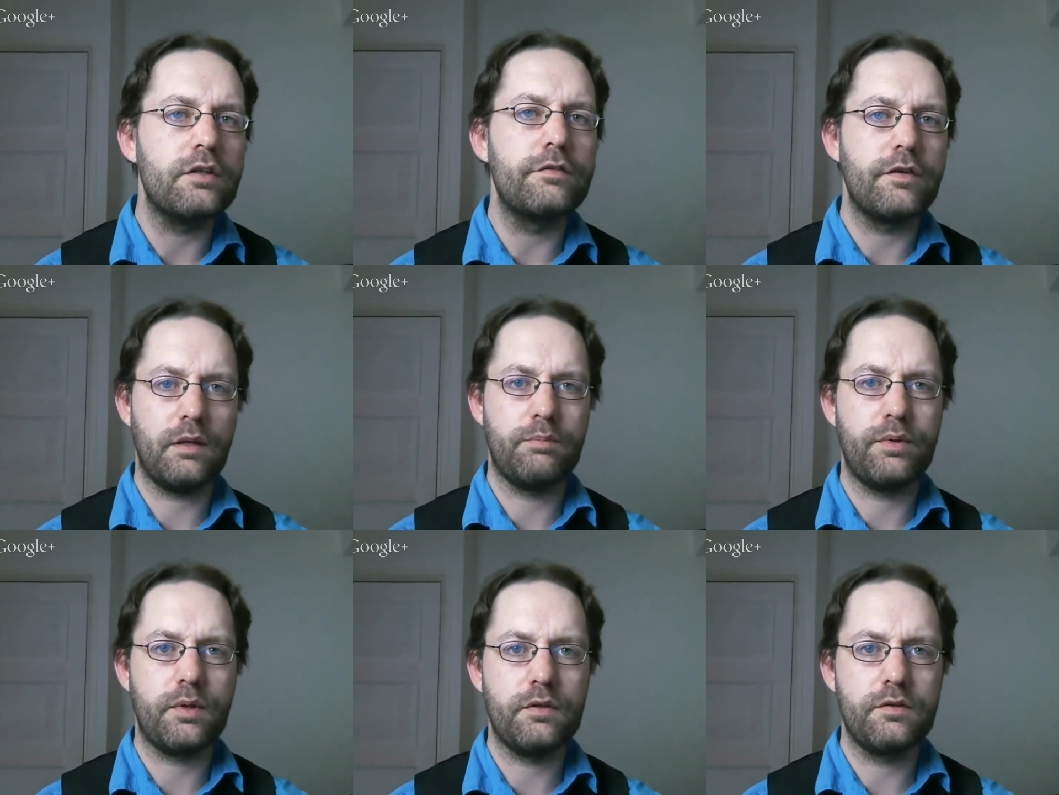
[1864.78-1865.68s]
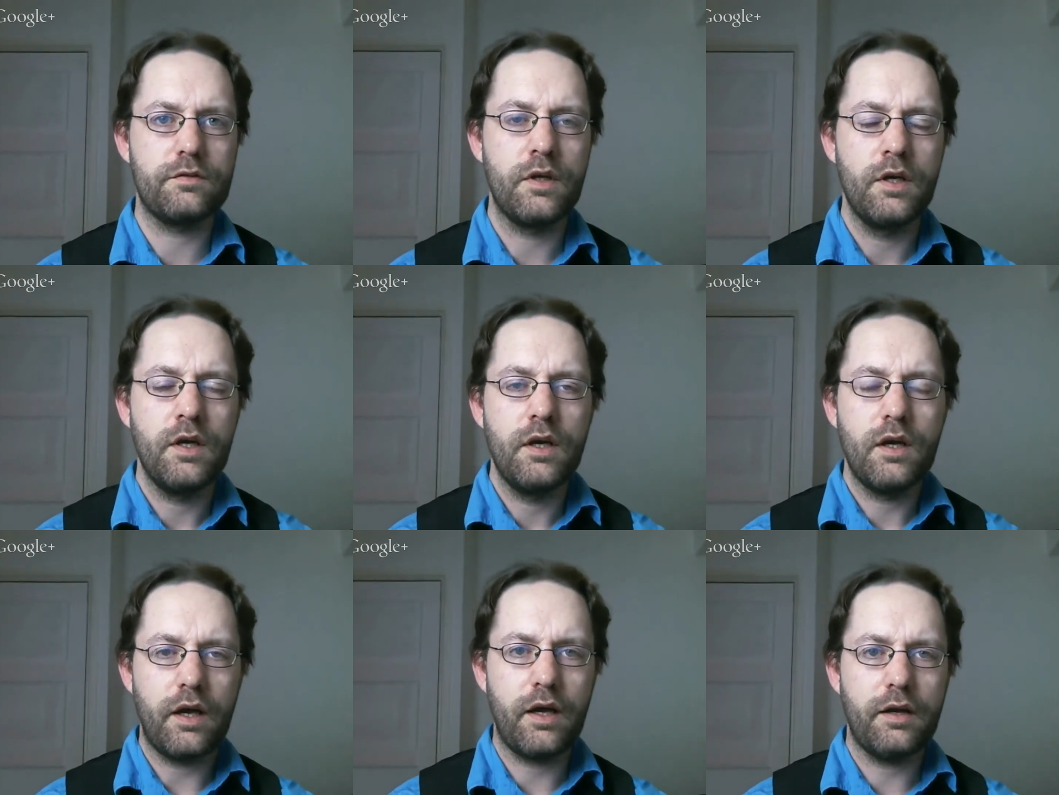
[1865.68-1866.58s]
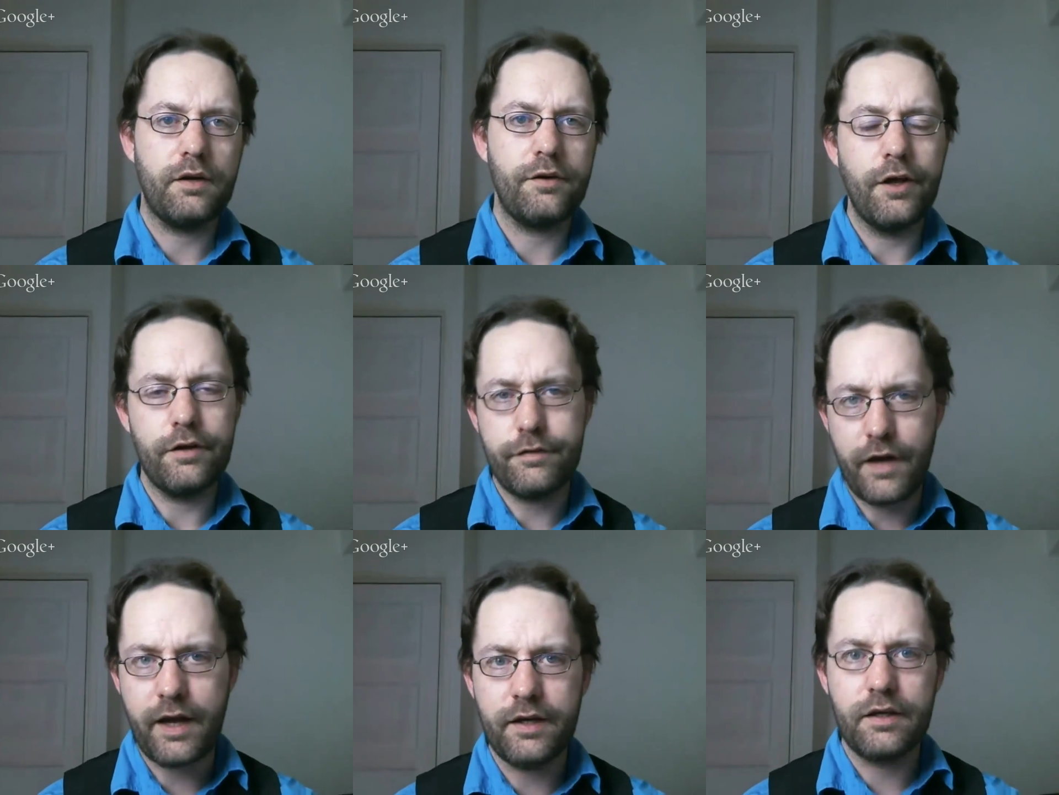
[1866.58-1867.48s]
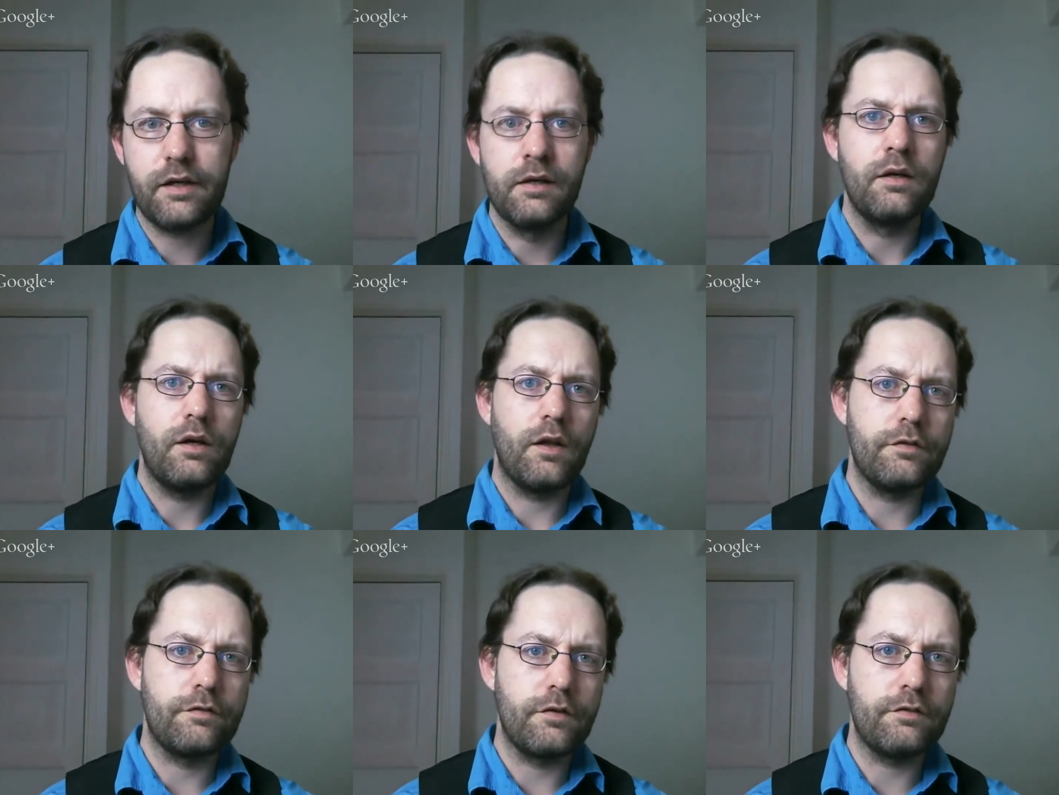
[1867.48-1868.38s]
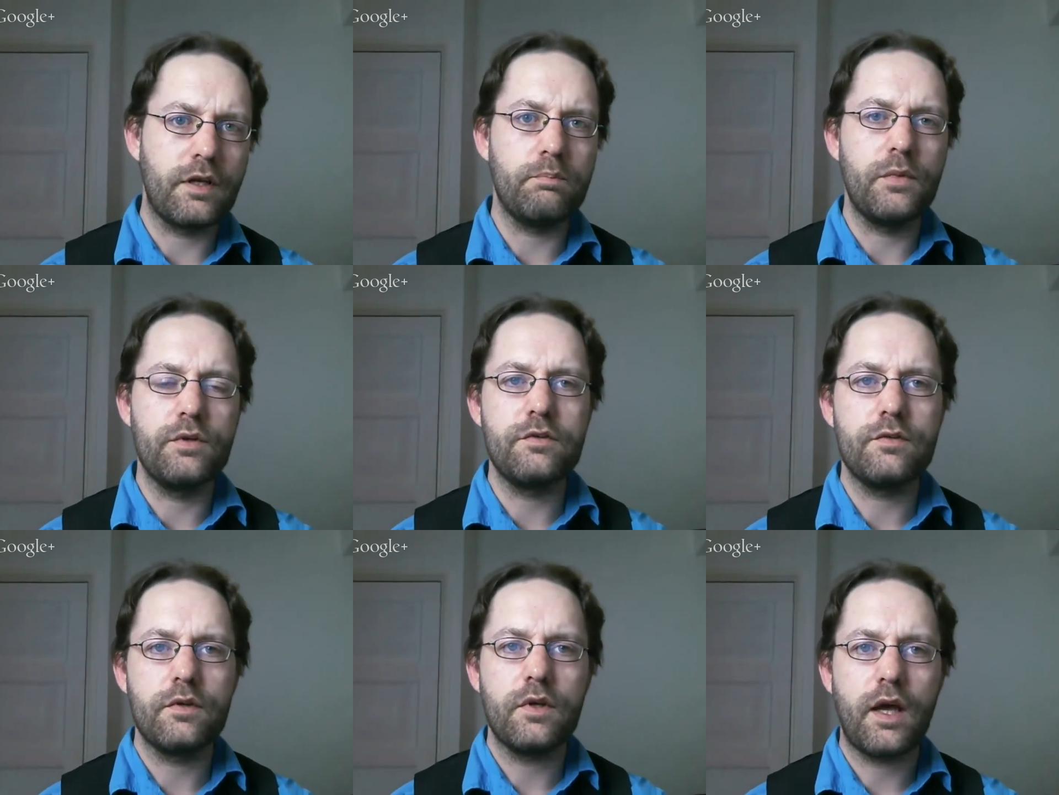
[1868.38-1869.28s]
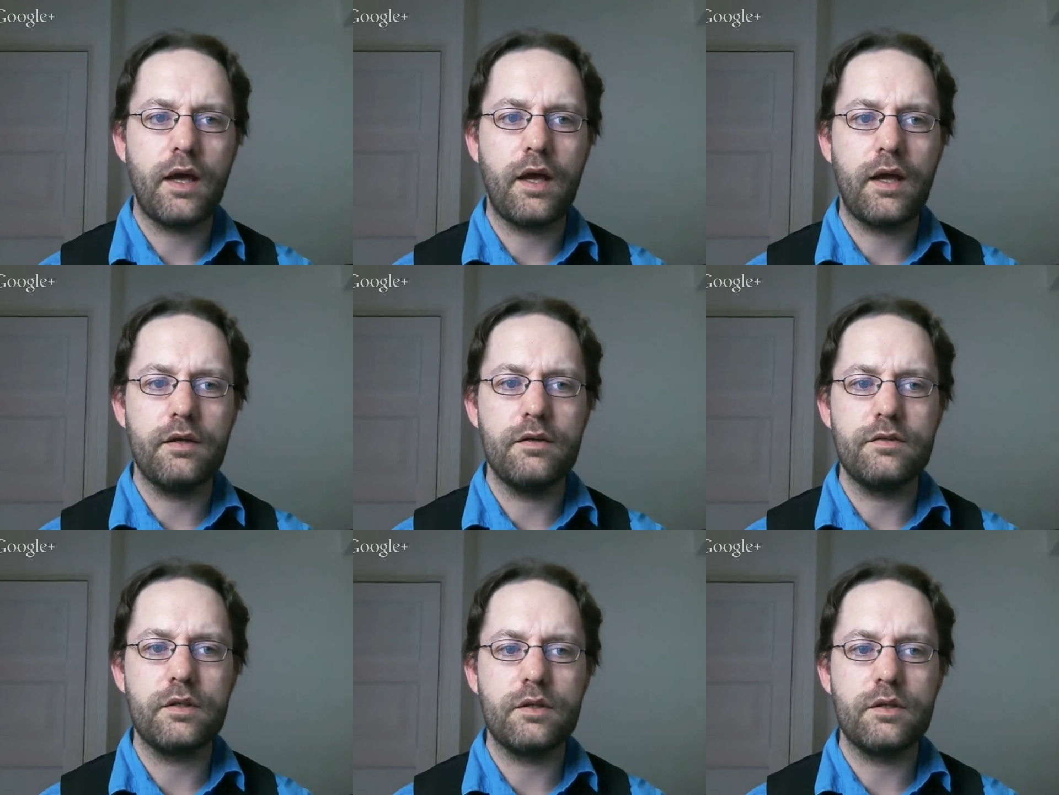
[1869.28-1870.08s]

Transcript: developers, and a lot of anger, a lot of resentment, and